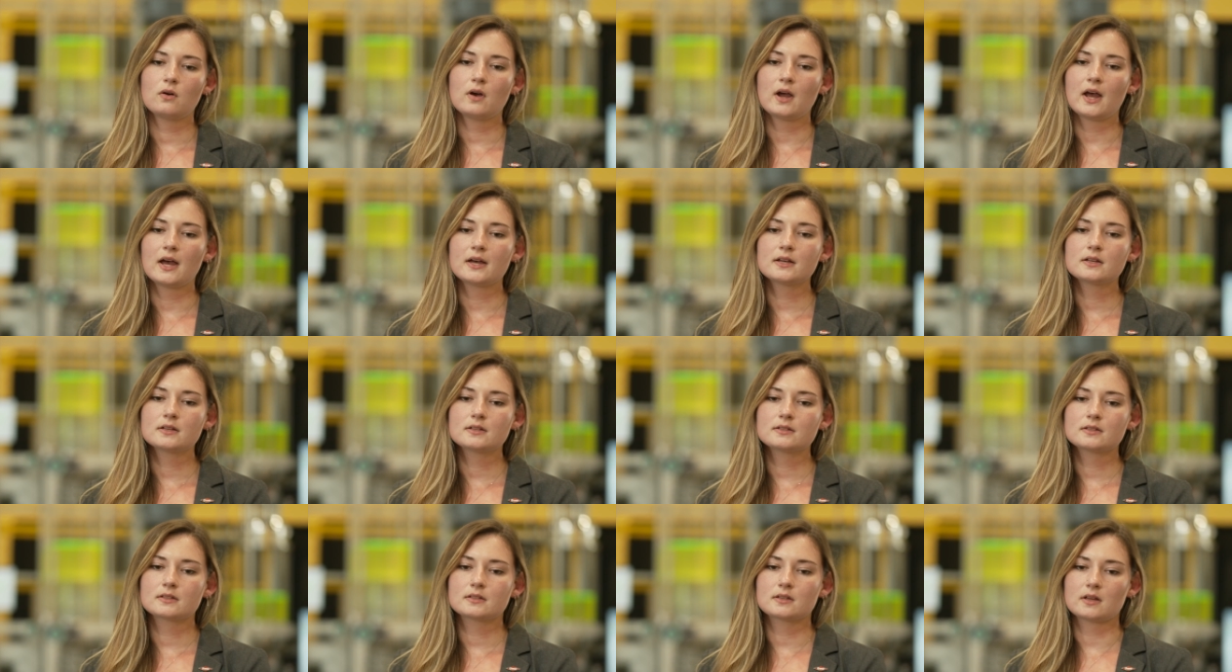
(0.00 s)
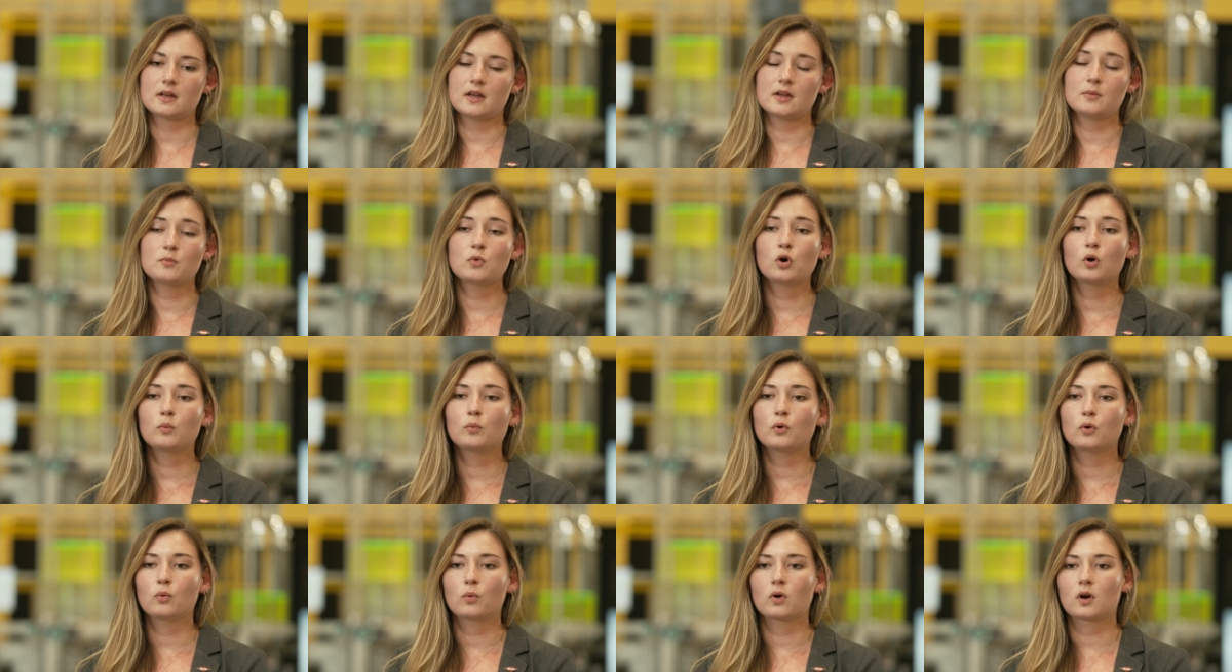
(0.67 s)
As a
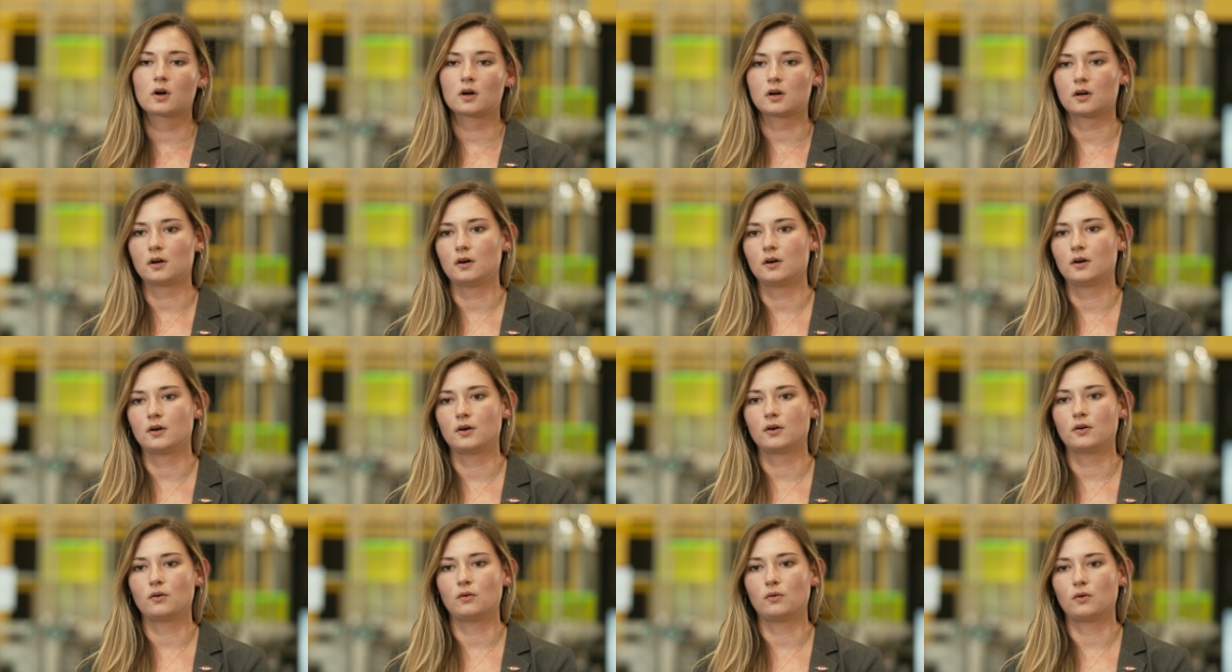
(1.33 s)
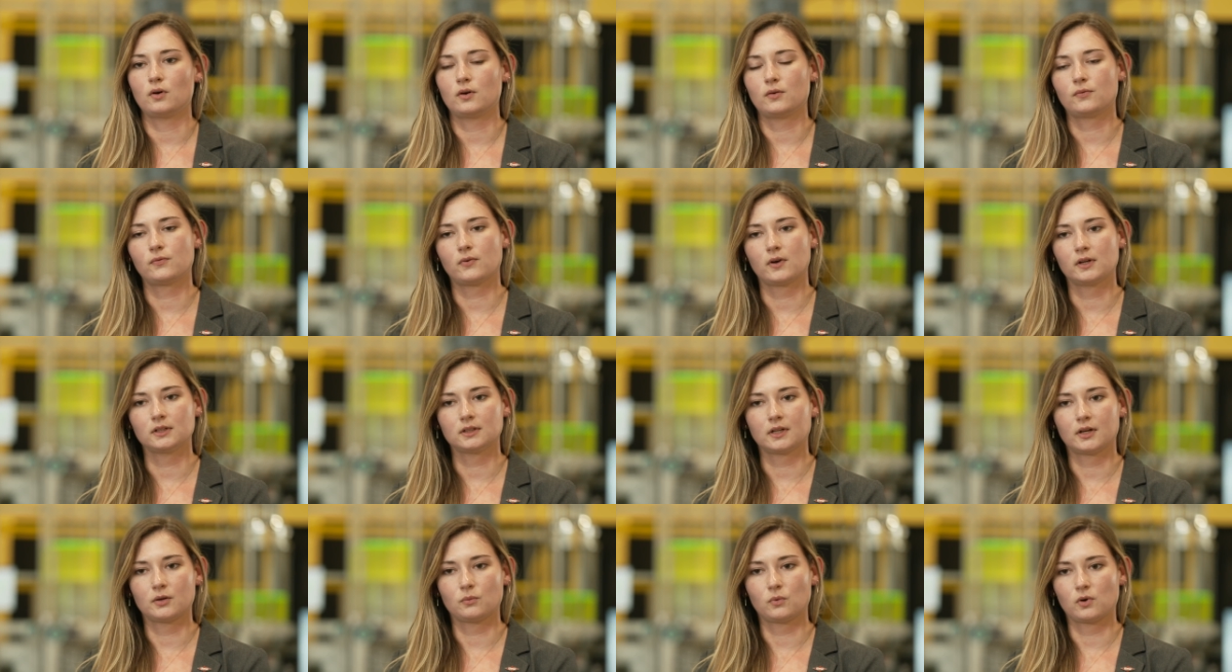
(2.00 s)
mobile worker or a
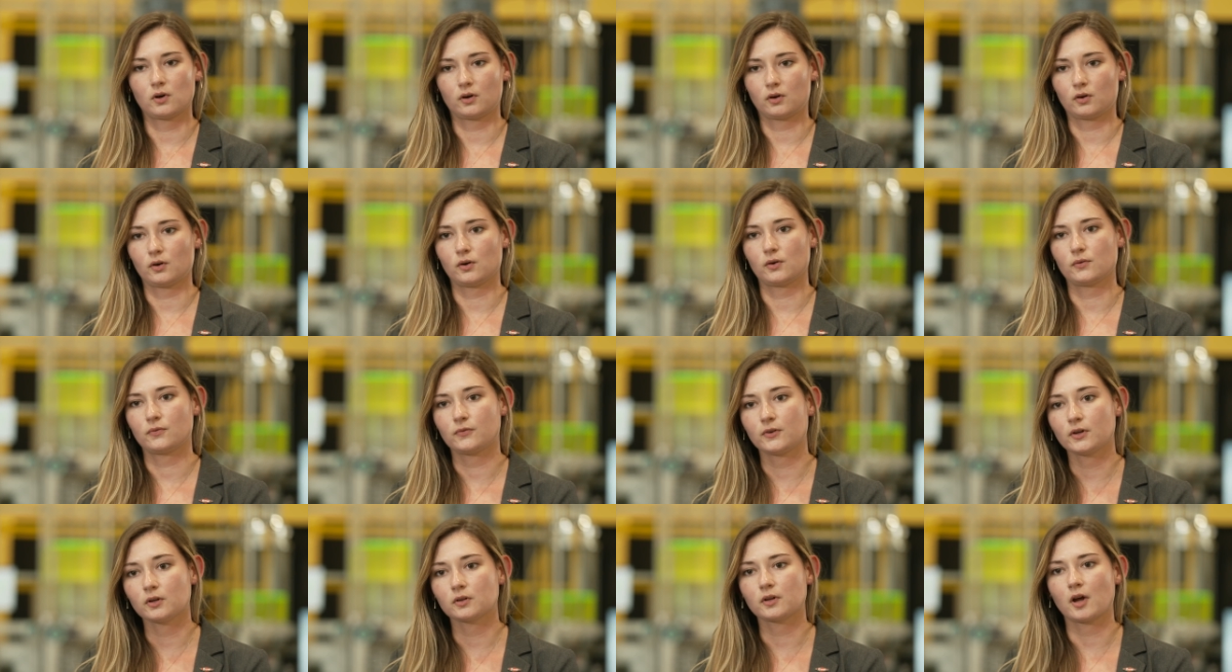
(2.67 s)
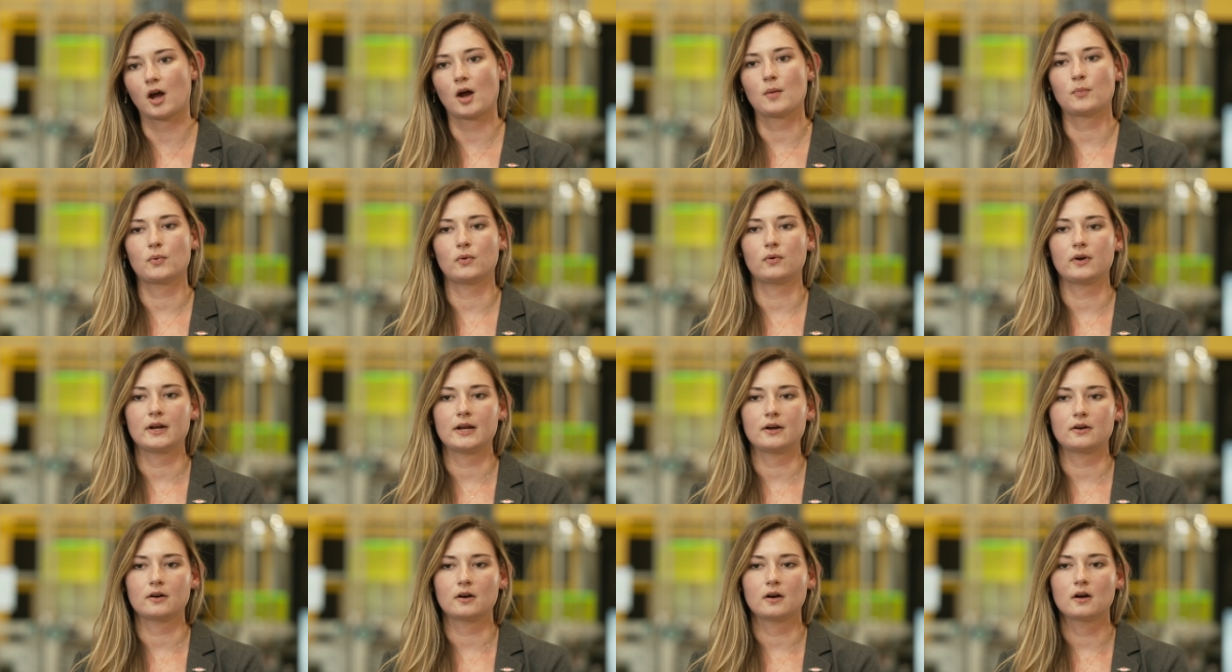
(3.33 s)
frontline worker or field
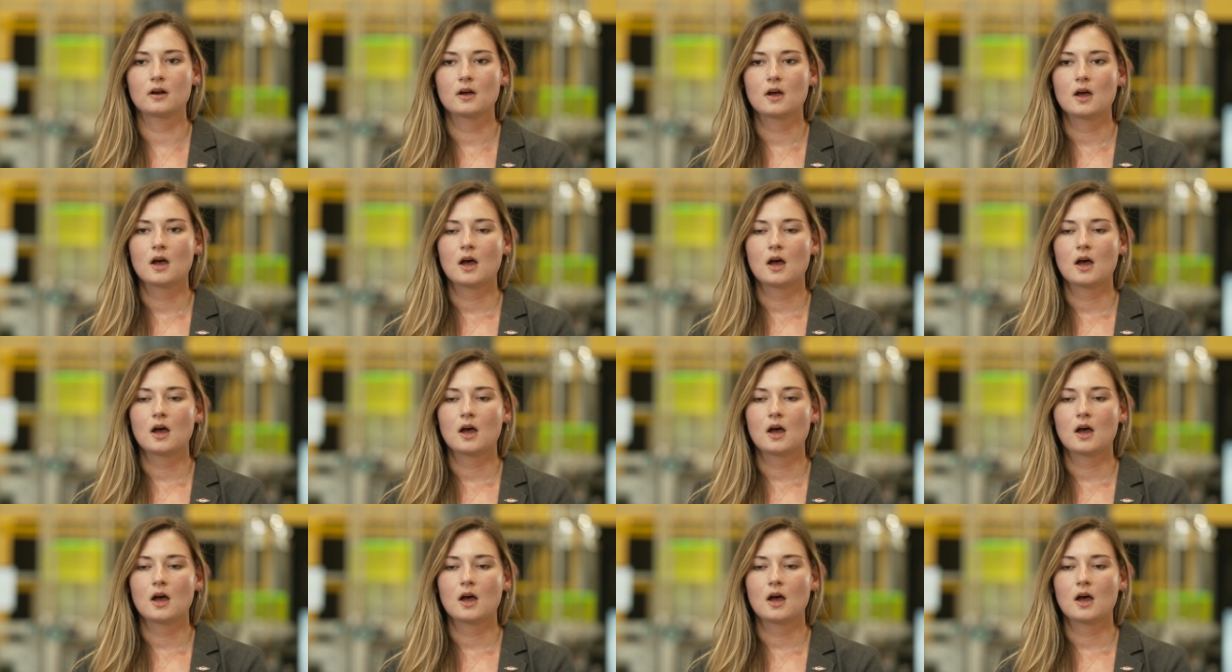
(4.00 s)
operator,